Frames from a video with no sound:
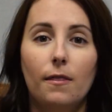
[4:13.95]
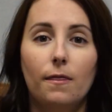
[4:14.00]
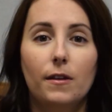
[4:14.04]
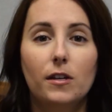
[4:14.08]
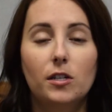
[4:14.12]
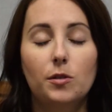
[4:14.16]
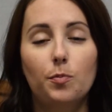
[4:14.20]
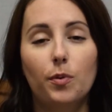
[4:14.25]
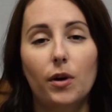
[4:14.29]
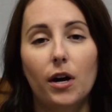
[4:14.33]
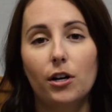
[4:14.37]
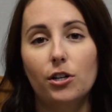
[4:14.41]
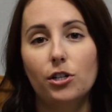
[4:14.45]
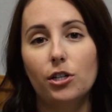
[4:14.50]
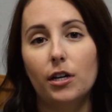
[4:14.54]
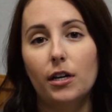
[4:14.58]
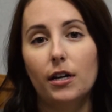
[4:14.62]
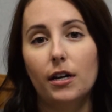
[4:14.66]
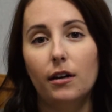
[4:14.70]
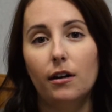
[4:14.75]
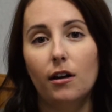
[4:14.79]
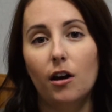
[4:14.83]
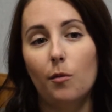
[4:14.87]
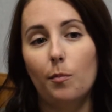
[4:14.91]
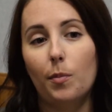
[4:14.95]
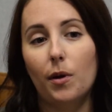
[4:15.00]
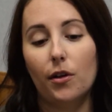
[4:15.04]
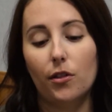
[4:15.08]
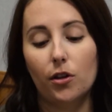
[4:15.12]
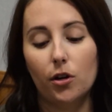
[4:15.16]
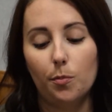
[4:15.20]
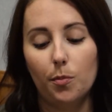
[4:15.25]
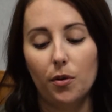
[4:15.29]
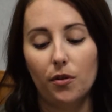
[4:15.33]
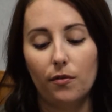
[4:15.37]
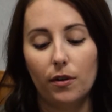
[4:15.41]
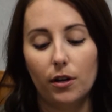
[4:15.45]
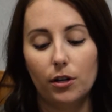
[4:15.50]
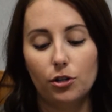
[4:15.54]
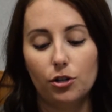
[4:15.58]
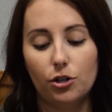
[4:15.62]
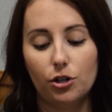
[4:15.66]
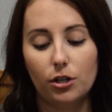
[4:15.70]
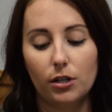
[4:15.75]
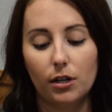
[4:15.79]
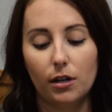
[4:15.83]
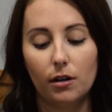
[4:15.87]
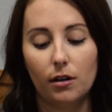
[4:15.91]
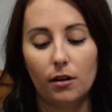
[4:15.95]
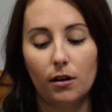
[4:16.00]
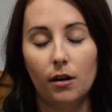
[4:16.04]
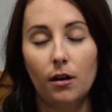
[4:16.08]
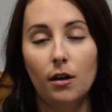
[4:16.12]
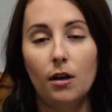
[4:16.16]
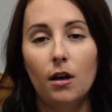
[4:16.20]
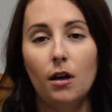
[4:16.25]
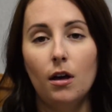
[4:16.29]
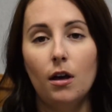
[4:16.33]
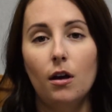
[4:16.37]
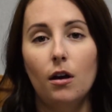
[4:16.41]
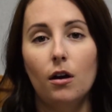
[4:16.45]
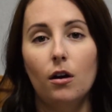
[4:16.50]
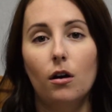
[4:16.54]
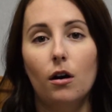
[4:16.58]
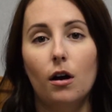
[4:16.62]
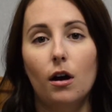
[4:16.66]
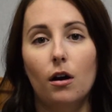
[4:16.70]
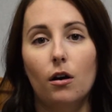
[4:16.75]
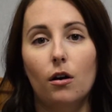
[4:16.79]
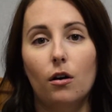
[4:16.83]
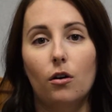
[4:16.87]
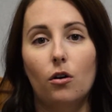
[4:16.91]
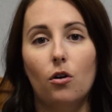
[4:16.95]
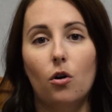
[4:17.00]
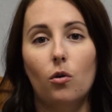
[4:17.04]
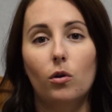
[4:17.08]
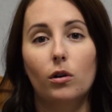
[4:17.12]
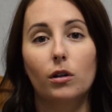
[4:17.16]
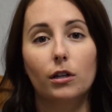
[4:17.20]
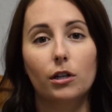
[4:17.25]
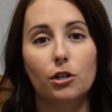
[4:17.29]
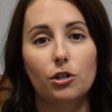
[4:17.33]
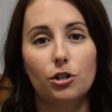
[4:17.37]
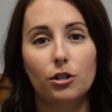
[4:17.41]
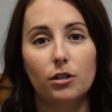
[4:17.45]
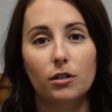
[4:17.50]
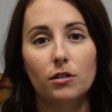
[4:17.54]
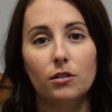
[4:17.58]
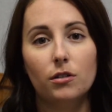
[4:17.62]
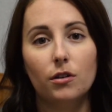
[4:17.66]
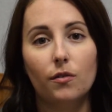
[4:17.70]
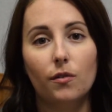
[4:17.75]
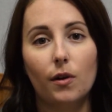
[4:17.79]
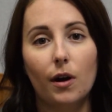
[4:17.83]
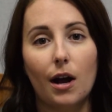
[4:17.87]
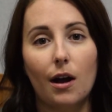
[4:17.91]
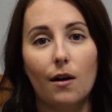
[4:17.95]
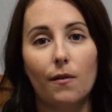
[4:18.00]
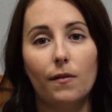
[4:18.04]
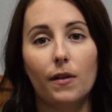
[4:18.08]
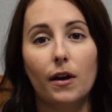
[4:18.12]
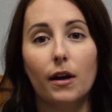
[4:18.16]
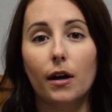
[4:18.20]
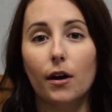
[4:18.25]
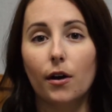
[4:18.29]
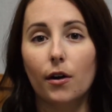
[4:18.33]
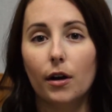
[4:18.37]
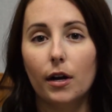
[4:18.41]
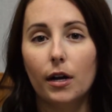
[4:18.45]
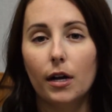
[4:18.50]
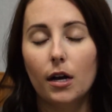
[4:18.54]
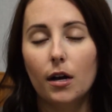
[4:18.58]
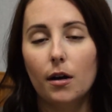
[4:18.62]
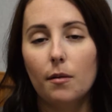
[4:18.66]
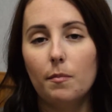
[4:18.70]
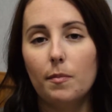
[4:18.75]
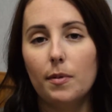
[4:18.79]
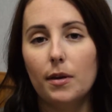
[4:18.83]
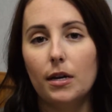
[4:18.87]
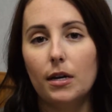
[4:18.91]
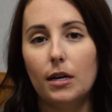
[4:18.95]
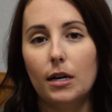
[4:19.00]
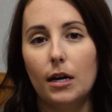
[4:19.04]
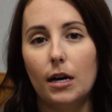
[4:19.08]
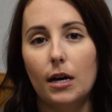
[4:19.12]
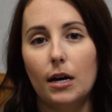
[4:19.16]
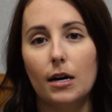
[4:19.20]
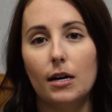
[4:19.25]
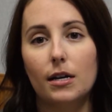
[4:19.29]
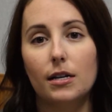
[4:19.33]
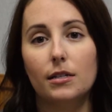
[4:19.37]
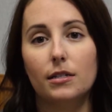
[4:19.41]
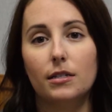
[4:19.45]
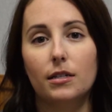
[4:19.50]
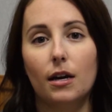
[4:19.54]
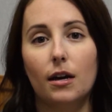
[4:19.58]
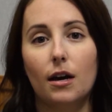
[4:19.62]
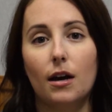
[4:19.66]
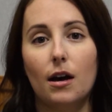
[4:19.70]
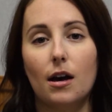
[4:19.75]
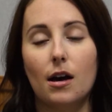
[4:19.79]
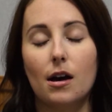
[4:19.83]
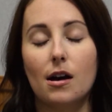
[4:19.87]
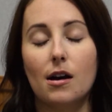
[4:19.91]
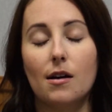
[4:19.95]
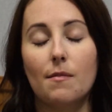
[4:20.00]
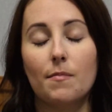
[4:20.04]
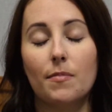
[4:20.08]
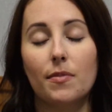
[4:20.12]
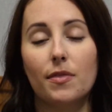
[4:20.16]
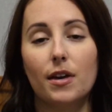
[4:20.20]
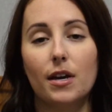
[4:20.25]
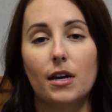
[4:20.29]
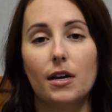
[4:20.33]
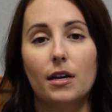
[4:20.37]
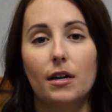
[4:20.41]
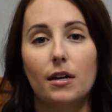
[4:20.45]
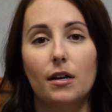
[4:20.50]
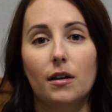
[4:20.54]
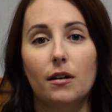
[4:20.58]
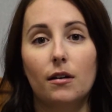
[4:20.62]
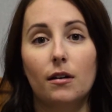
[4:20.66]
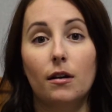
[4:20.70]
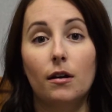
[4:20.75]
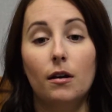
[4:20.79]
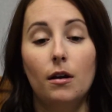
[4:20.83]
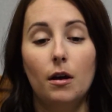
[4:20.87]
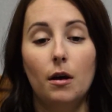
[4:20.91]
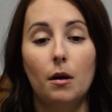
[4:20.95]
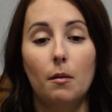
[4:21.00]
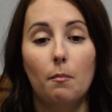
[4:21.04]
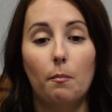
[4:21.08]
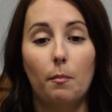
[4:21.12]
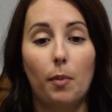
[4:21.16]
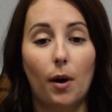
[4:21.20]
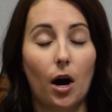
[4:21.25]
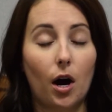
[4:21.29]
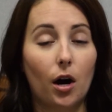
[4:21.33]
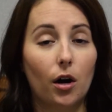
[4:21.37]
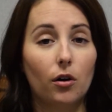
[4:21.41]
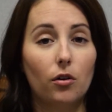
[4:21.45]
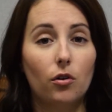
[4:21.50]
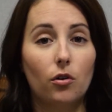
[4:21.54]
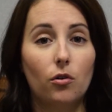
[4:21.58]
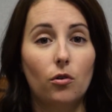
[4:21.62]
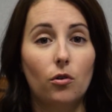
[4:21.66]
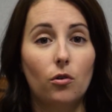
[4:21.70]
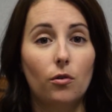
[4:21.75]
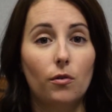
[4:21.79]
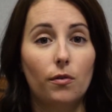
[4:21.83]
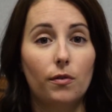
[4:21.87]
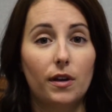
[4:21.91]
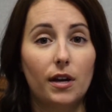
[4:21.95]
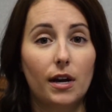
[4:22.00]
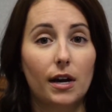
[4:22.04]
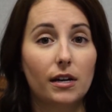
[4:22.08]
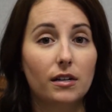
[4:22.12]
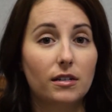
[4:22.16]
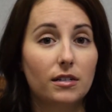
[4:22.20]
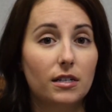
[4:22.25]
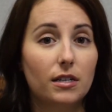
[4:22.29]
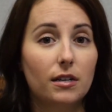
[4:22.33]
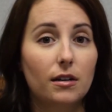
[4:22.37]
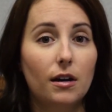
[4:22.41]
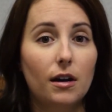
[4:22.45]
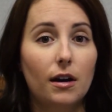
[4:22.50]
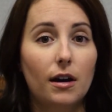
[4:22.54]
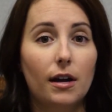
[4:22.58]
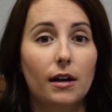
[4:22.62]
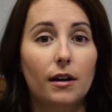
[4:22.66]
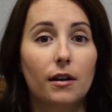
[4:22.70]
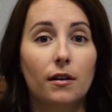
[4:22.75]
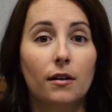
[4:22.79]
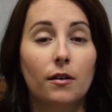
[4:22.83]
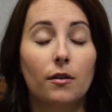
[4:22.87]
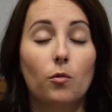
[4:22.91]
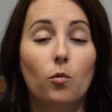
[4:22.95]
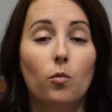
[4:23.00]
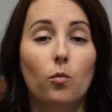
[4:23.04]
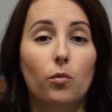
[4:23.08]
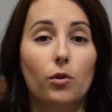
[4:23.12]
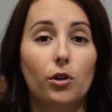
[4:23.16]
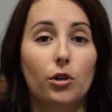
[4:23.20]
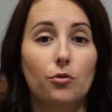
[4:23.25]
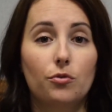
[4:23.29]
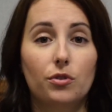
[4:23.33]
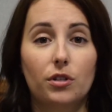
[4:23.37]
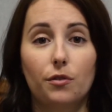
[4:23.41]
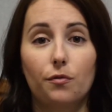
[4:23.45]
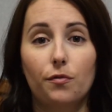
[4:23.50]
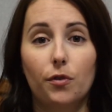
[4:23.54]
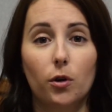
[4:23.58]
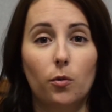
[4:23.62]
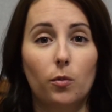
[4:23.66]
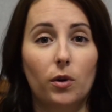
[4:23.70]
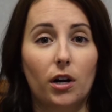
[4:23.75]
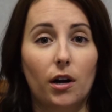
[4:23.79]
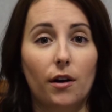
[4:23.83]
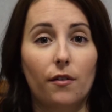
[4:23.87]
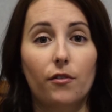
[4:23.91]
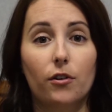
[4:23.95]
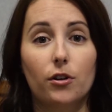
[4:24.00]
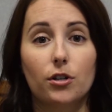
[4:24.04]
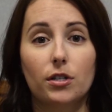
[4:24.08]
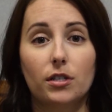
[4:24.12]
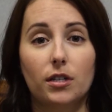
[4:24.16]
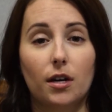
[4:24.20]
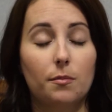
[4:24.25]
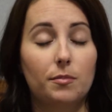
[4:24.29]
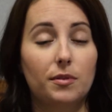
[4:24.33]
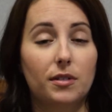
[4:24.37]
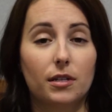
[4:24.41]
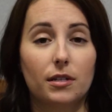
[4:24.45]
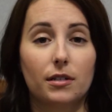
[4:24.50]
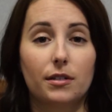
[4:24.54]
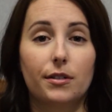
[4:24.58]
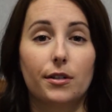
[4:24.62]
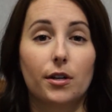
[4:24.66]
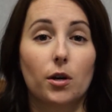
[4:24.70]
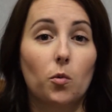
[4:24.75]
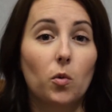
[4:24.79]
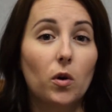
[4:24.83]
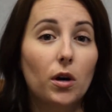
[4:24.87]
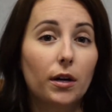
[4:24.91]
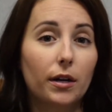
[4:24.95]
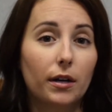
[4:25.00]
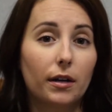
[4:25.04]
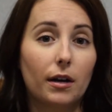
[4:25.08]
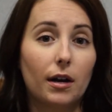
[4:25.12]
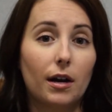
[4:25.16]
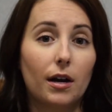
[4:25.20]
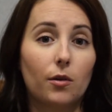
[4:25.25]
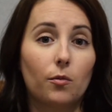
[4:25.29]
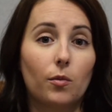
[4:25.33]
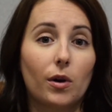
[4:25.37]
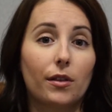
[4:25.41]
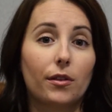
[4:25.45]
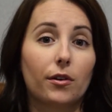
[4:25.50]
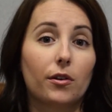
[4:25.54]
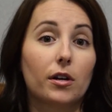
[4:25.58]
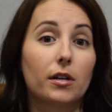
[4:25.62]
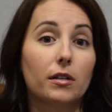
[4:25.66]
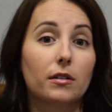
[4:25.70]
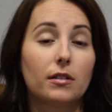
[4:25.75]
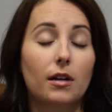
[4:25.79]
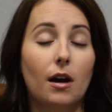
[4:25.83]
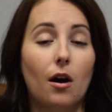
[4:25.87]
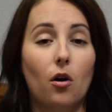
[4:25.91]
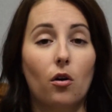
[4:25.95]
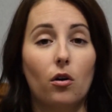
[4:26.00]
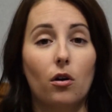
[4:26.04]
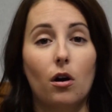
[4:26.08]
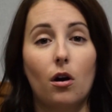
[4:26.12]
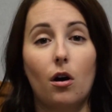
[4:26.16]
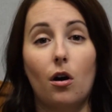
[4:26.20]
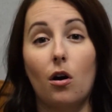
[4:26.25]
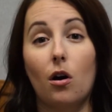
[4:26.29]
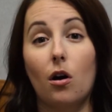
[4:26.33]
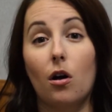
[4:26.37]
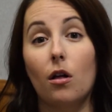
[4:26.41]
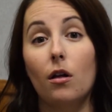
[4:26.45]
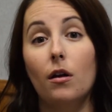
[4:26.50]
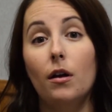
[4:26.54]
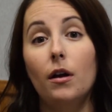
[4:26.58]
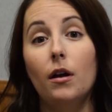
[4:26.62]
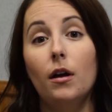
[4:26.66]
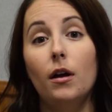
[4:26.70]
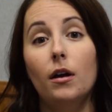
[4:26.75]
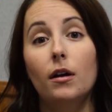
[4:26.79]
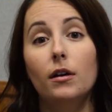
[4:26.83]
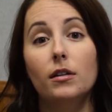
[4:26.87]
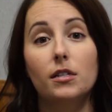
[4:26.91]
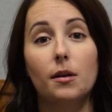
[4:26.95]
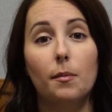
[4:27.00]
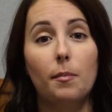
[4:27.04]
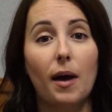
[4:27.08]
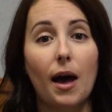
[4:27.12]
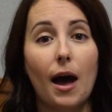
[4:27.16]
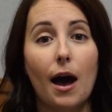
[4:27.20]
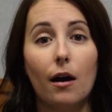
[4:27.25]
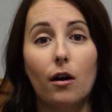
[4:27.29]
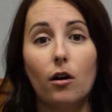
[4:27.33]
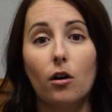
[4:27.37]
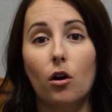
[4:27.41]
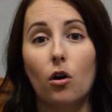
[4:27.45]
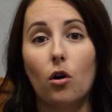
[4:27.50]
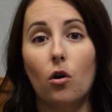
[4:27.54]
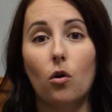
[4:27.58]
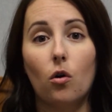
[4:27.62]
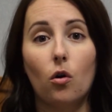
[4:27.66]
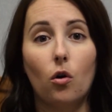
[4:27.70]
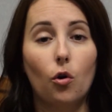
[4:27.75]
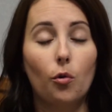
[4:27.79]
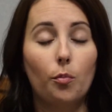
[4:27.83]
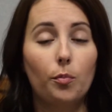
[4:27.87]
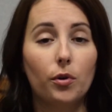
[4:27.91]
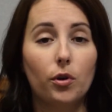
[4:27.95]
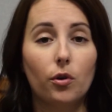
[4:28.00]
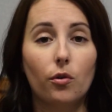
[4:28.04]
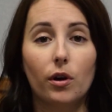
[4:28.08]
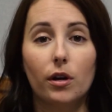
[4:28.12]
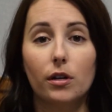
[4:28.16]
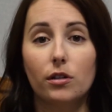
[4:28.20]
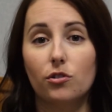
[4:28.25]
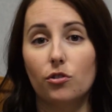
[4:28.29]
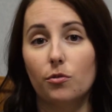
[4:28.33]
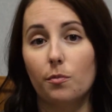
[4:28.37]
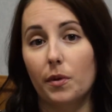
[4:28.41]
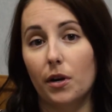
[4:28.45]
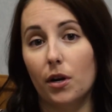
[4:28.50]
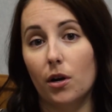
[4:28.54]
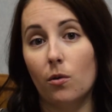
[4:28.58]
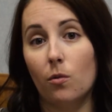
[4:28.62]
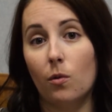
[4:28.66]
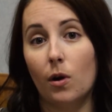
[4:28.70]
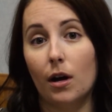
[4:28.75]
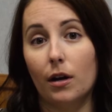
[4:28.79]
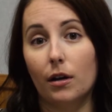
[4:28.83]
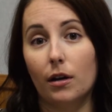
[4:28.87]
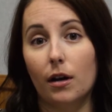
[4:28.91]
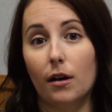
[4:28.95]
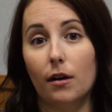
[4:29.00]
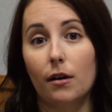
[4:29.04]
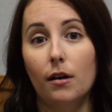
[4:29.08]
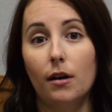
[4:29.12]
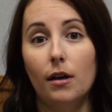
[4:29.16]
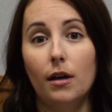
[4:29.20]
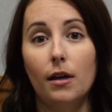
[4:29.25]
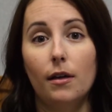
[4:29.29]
This project can help other prevention coalitions around the area because they can borrow the idea and use it for whatever substance they're working on, whether it's alcohol, tobacco, opioids, or marijuana.